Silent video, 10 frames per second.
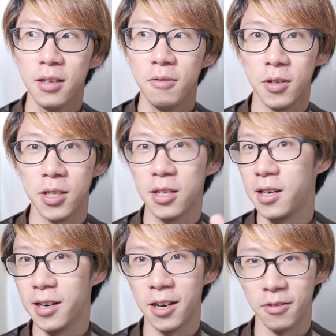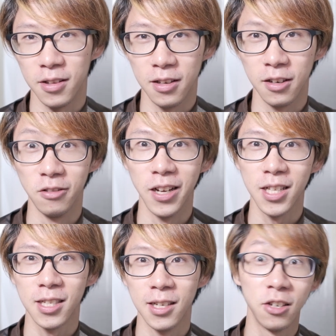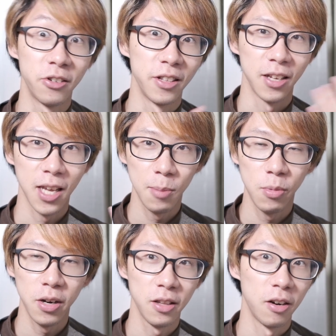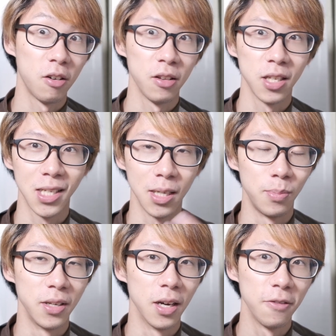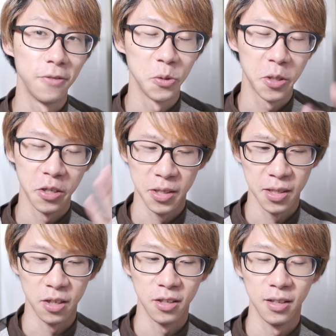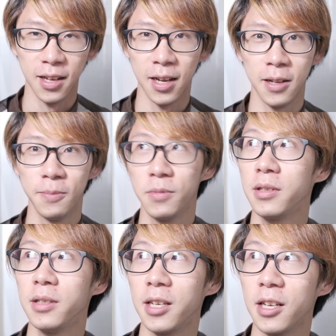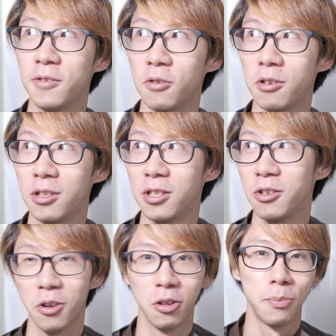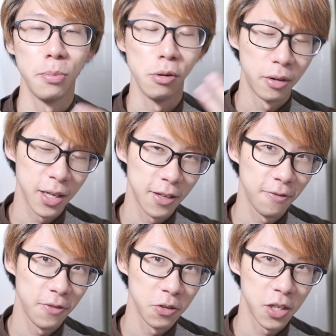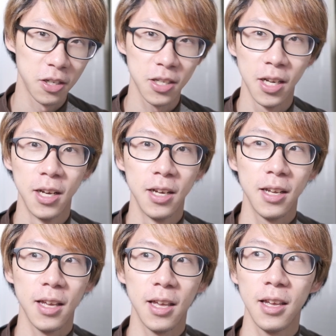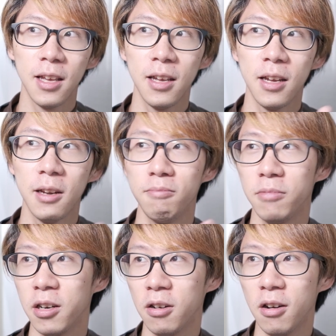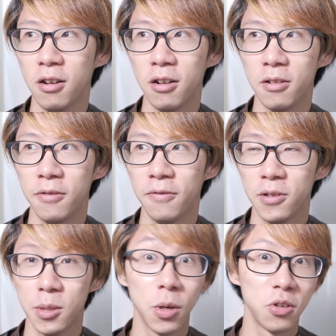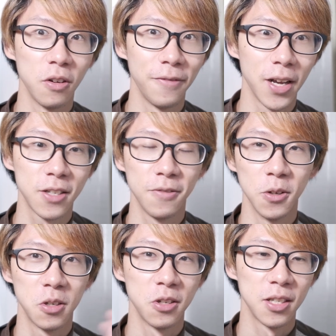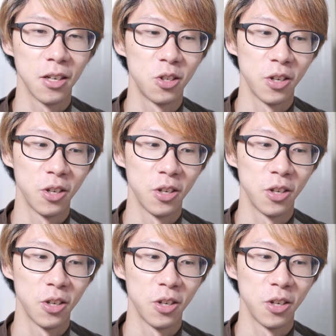which cut out lights entering the camera. There are the CPL filters, such that stands for circular polarizing filters, and there are special effects filters such